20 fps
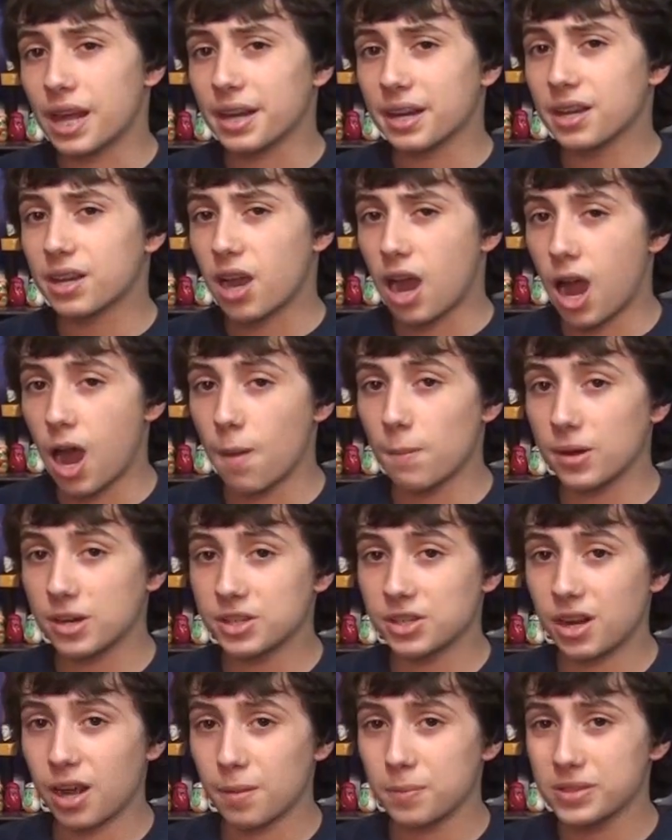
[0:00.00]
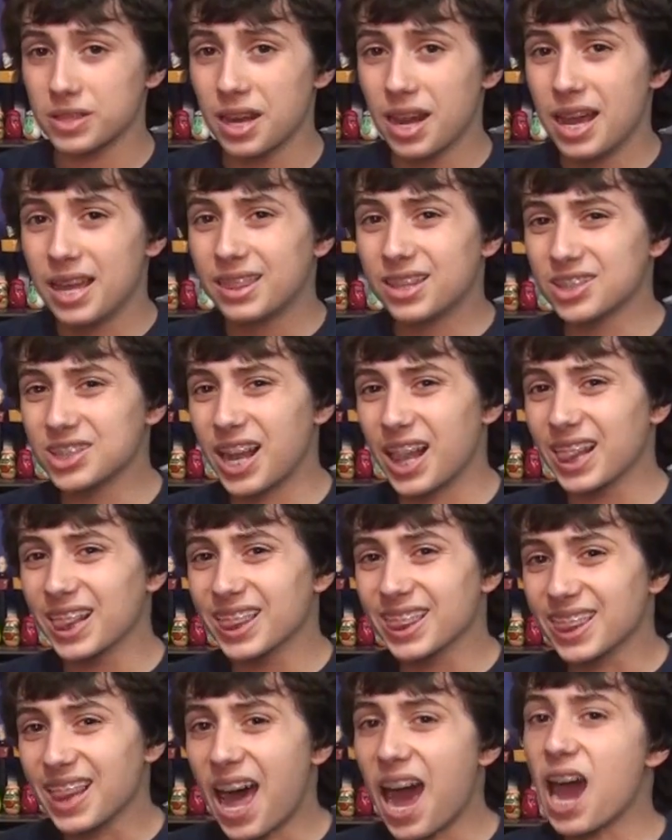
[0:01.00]
that in comic shops, there's a
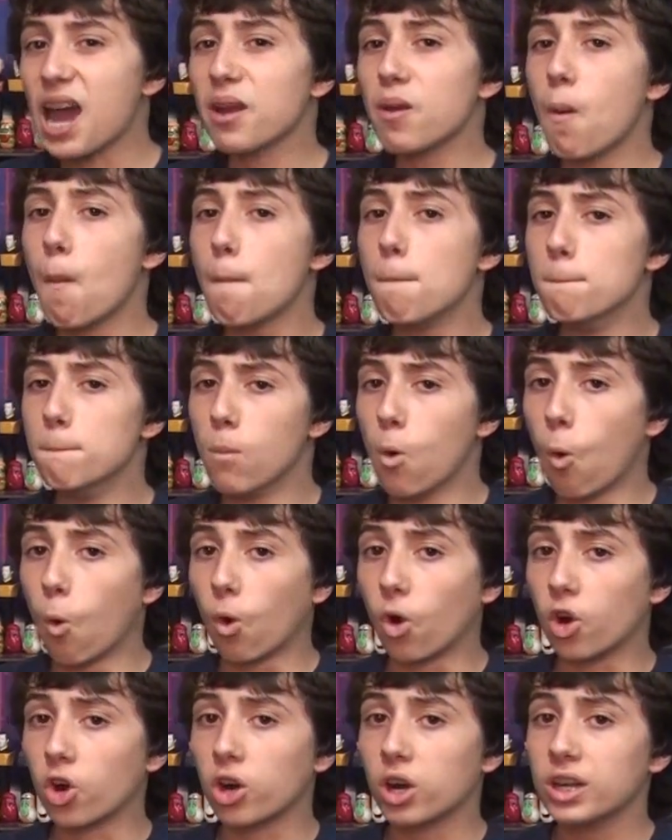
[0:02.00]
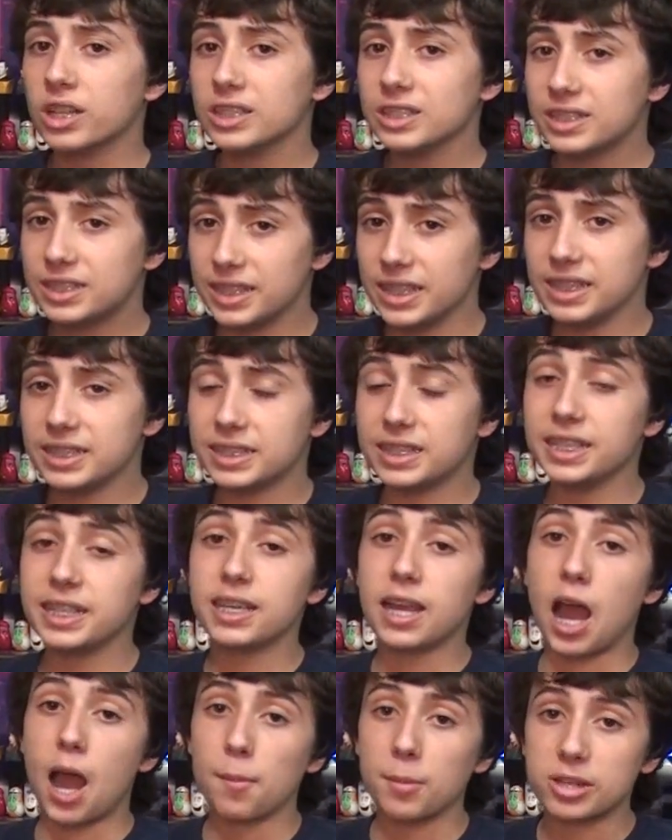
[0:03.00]
lot more DC
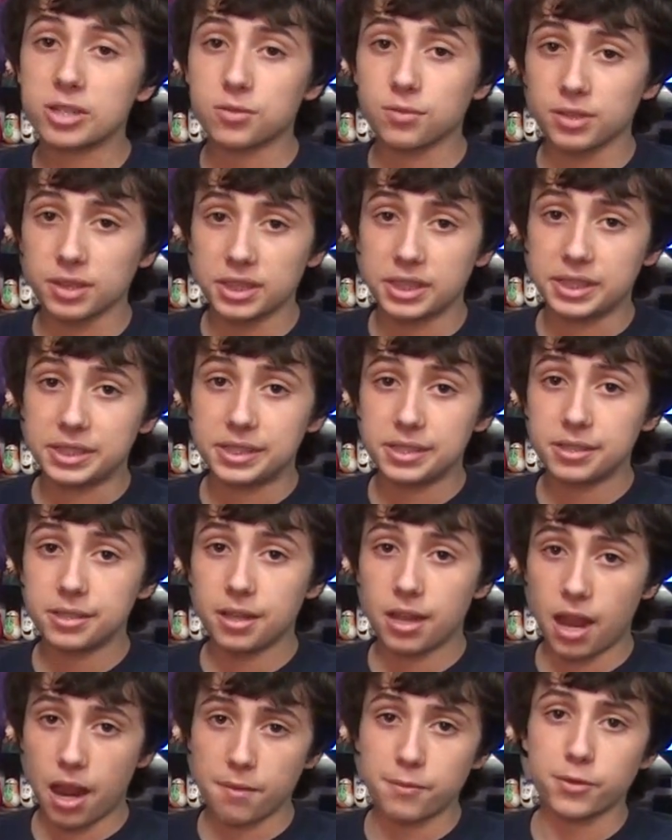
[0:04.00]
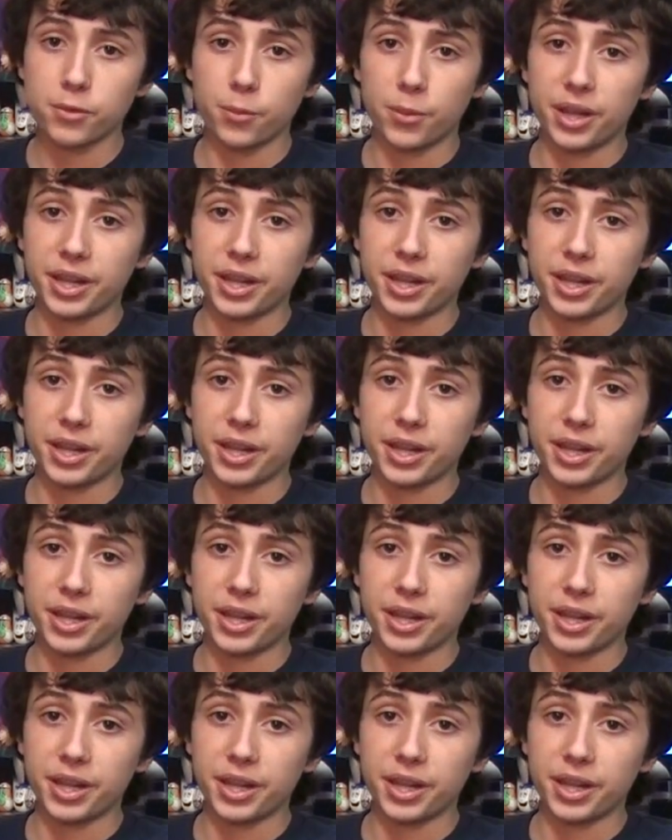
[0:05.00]
comics released every